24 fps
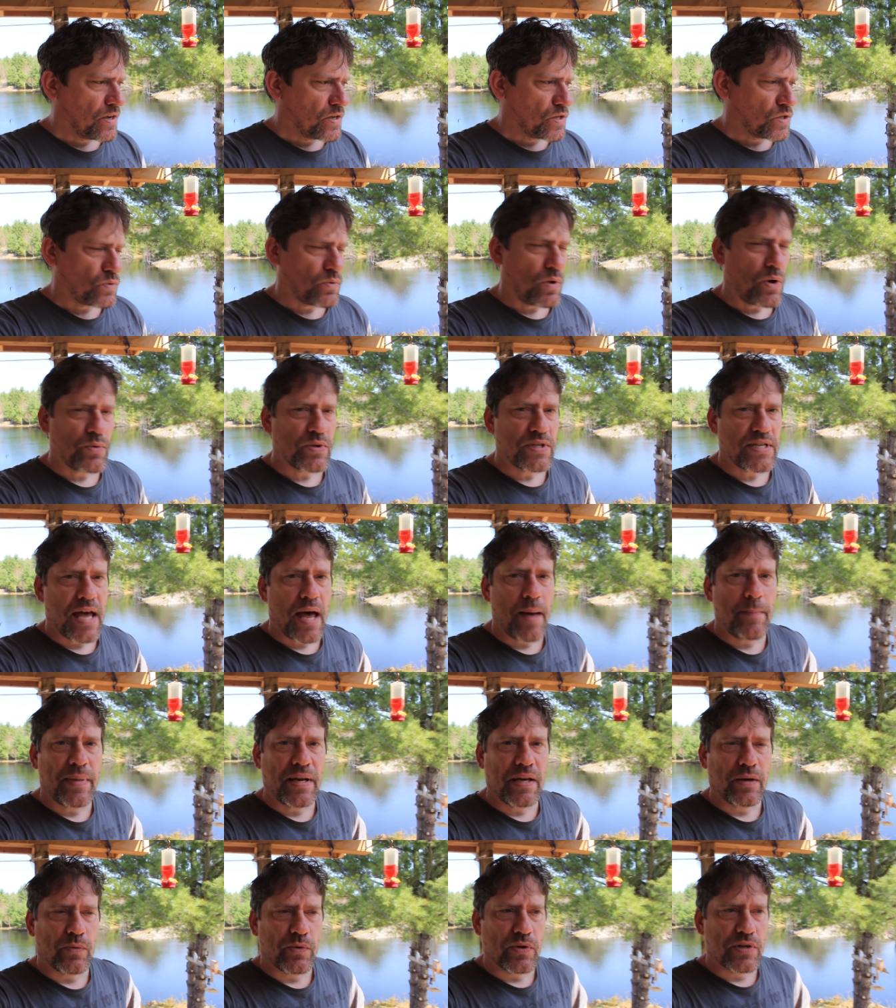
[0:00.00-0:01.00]
So what was
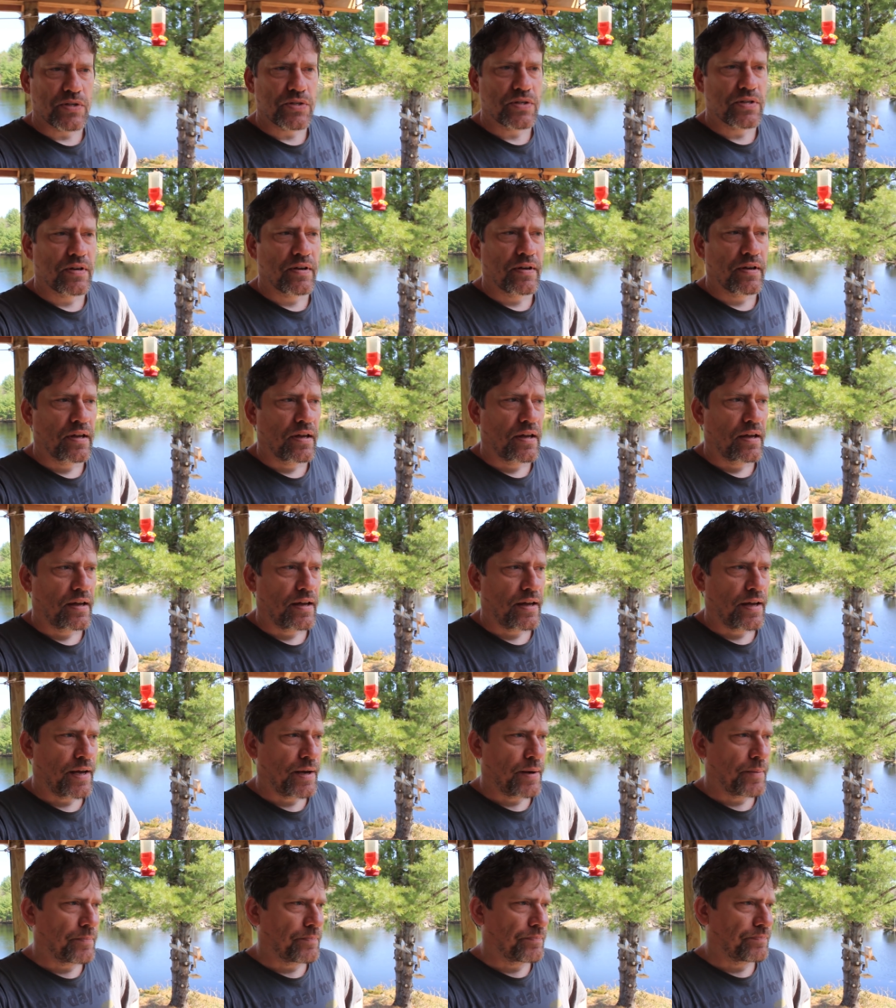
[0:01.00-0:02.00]
happening was
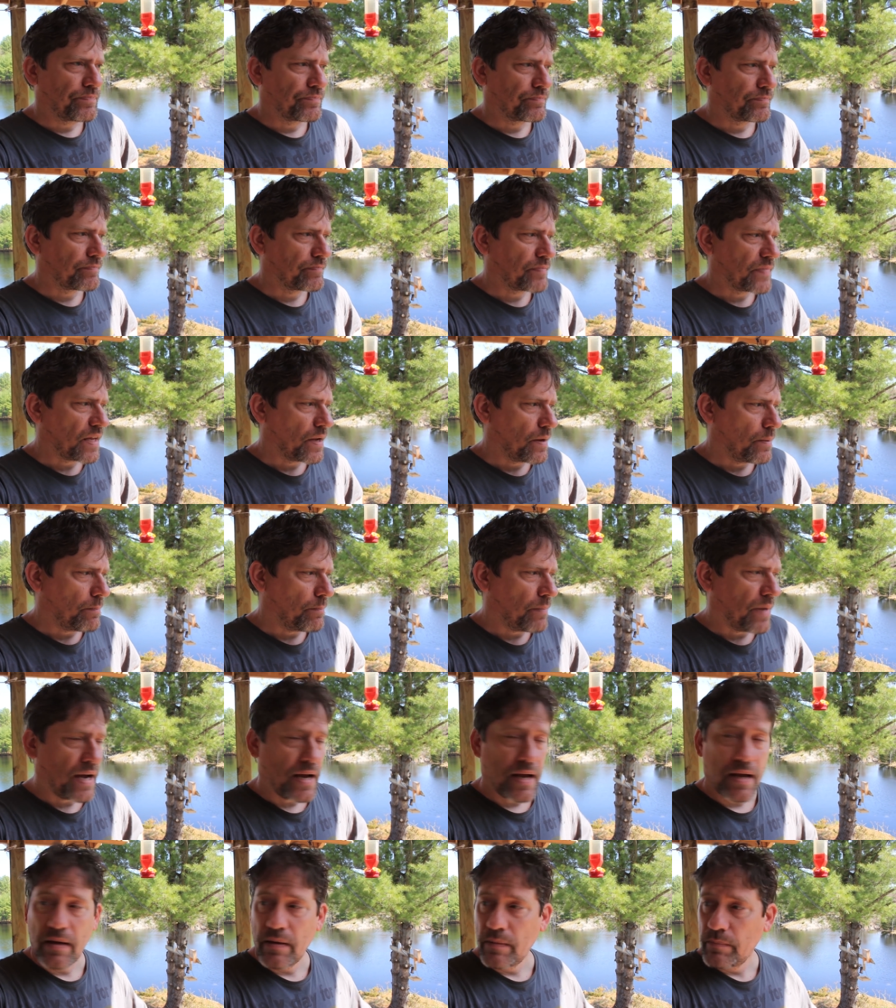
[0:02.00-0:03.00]
um,
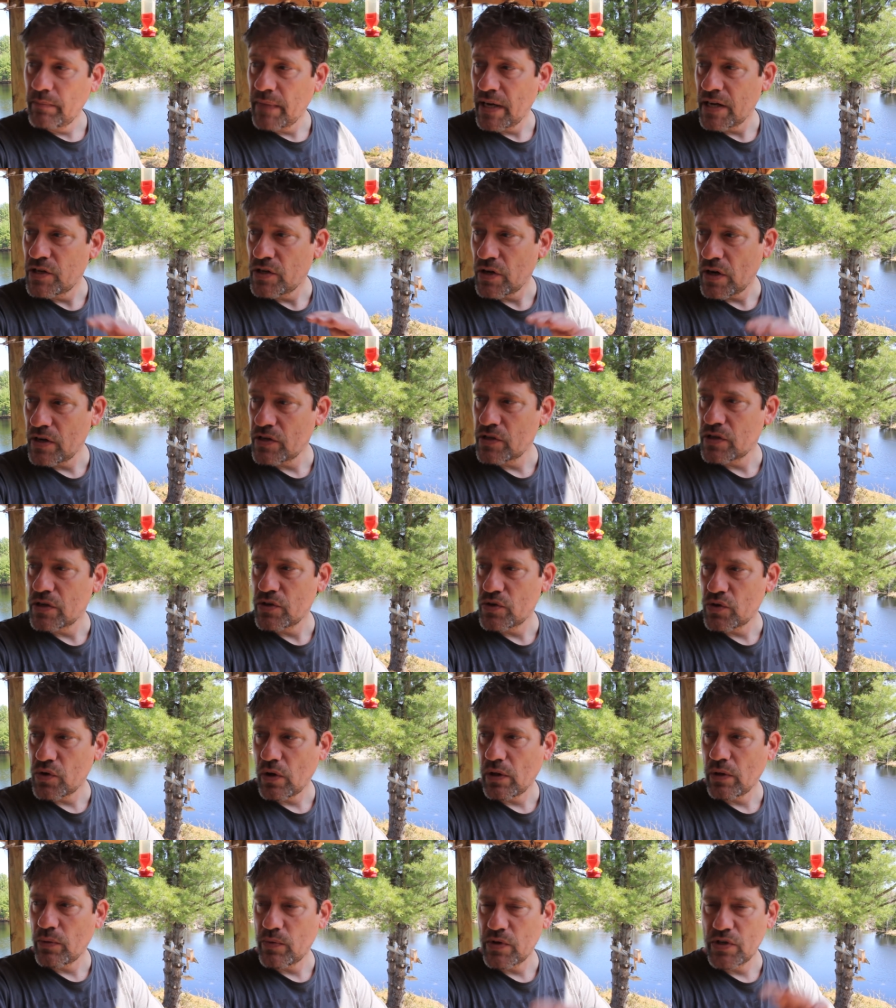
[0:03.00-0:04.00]
my, my charge
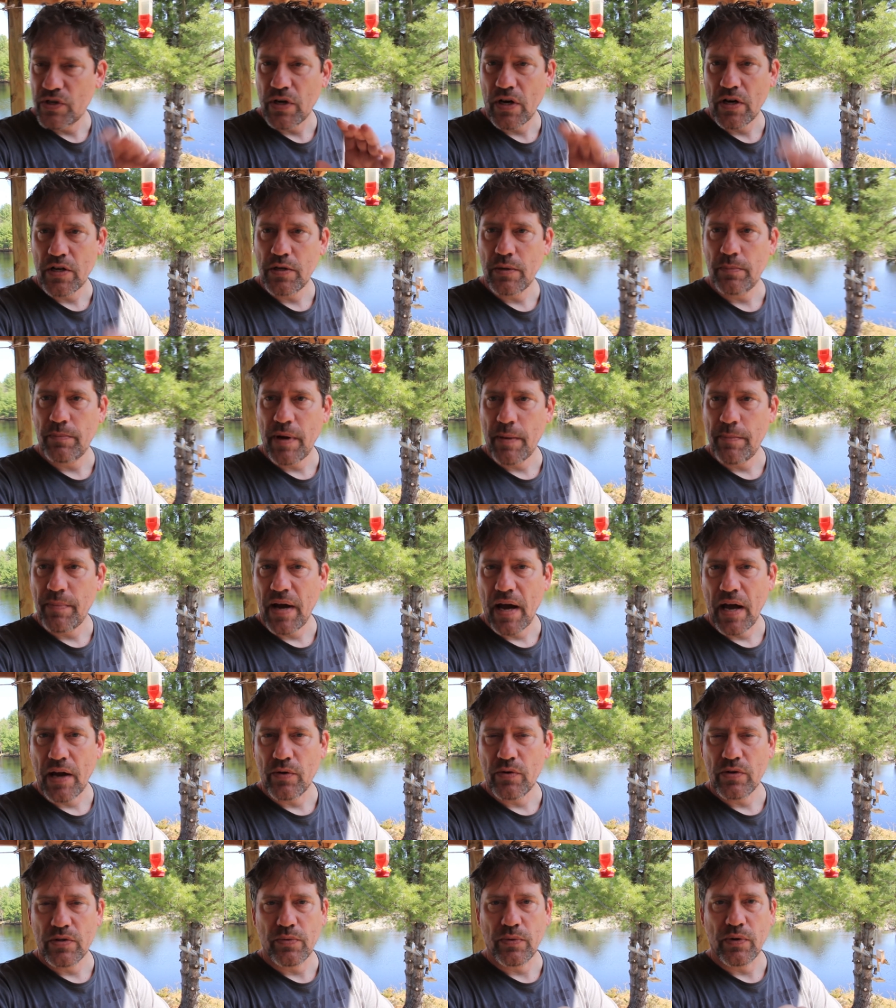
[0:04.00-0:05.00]
controller would charge up my
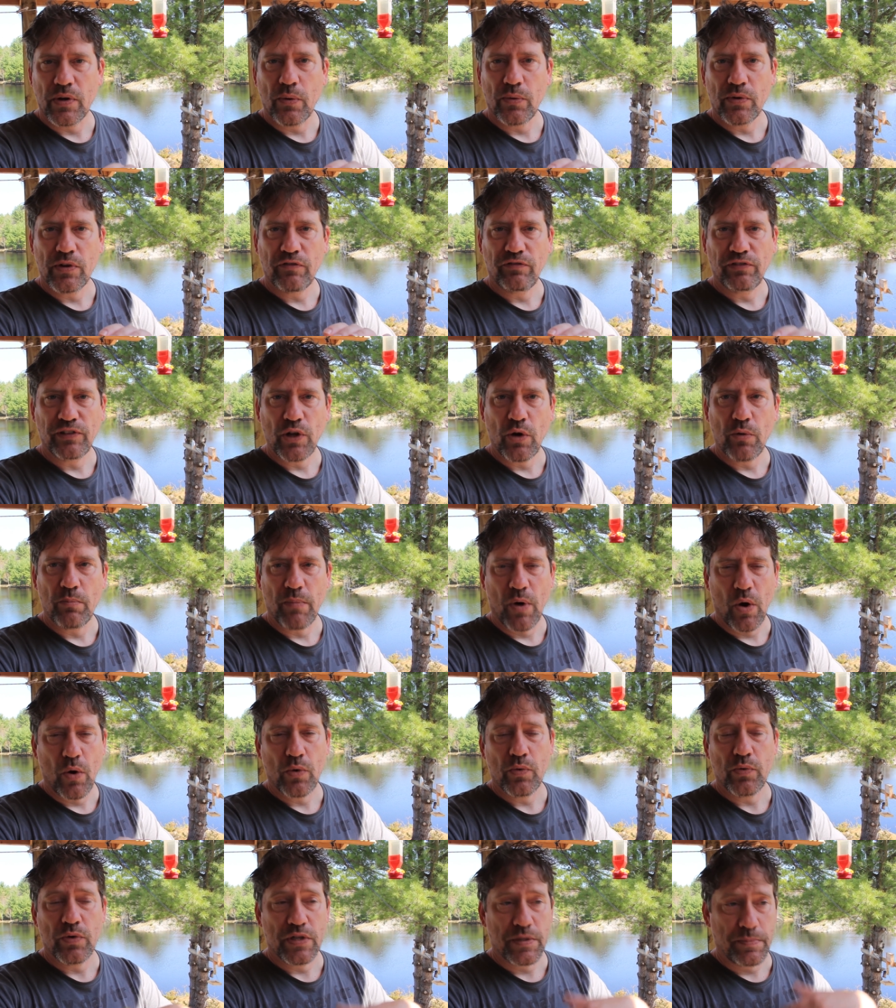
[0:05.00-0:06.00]
batteries. It would go into float
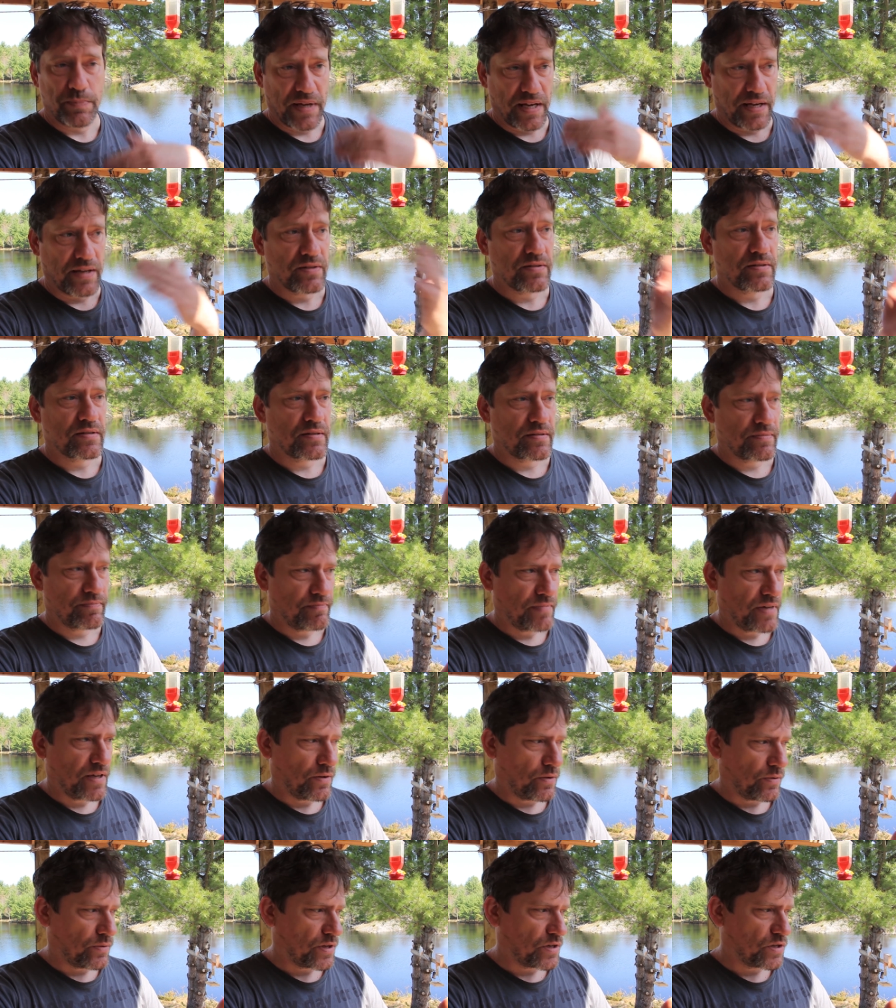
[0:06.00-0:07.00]
mode, which means,
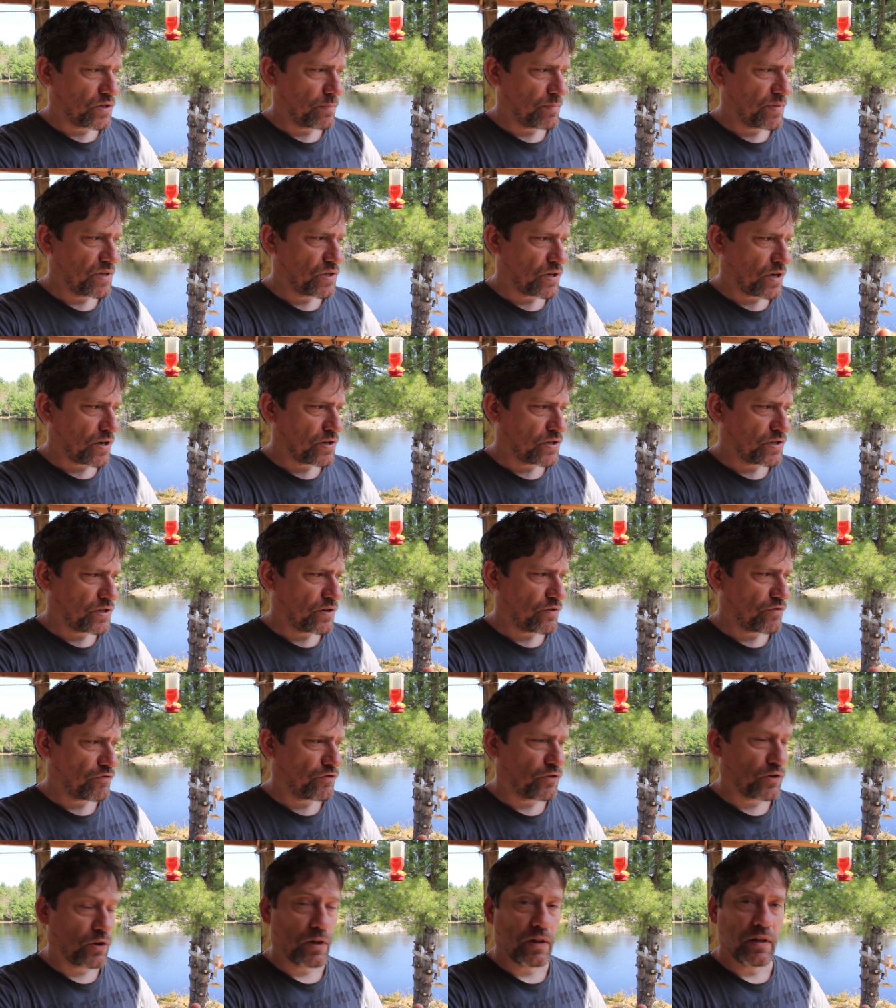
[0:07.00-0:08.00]
you know, they should be charged near
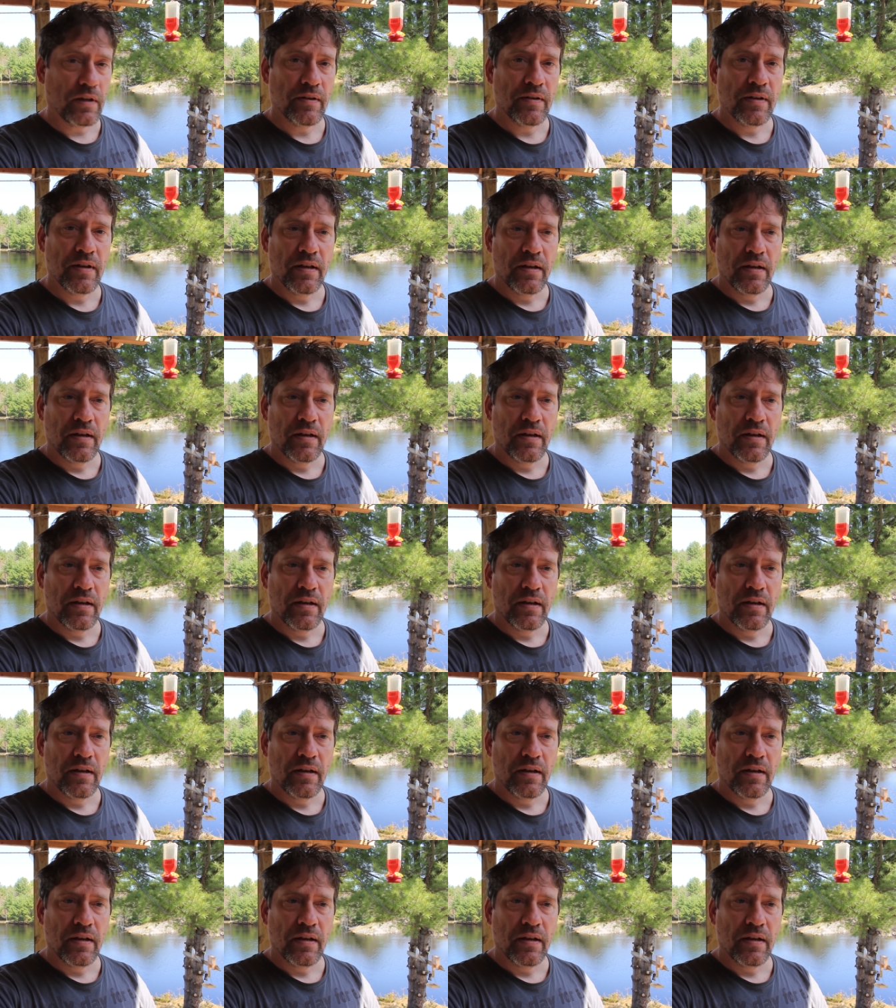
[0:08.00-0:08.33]
full.